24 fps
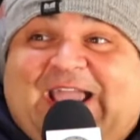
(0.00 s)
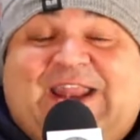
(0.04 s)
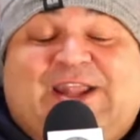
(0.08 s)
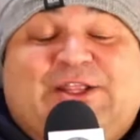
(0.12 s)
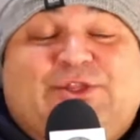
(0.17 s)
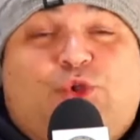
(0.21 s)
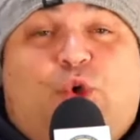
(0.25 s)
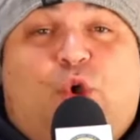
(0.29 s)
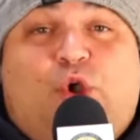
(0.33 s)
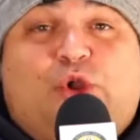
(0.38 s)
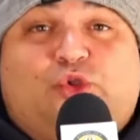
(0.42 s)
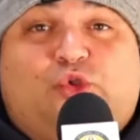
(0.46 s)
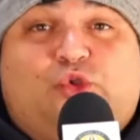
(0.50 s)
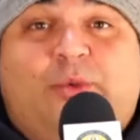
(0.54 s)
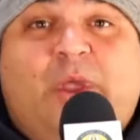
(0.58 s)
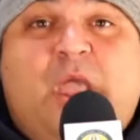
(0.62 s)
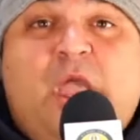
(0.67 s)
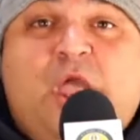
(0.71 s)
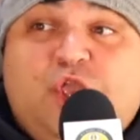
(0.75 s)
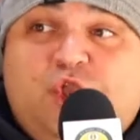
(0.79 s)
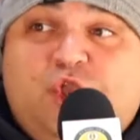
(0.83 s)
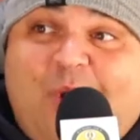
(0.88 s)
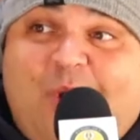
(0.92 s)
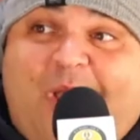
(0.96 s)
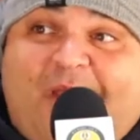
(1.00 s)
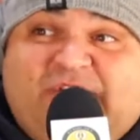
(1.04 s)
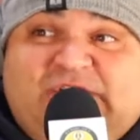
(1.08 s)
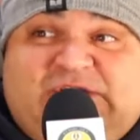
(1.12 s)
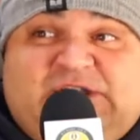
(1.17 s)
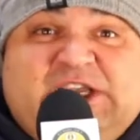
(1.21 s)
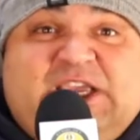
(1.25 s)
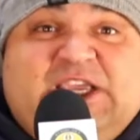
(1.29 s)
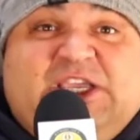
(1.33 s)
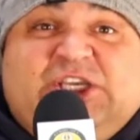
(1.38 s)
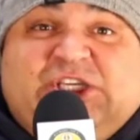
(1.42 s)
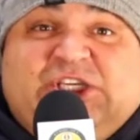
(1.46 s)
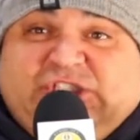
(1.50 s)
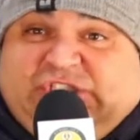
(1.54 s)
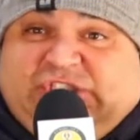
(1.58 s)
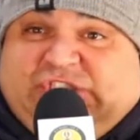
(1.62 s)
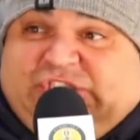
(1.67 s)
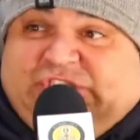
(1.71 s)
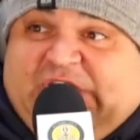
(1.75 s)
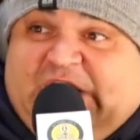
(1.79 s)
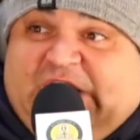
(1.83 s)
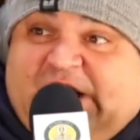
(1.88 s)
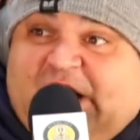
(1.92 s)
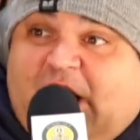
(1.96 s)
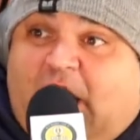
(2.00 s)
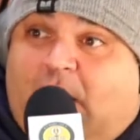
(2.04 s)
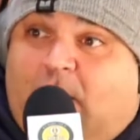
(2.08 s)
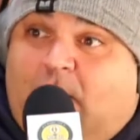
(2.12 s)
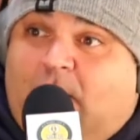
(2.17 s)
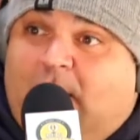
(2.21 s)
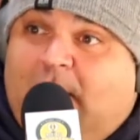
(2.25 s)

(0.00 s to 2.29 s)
talk to him. You haven't seen Casino?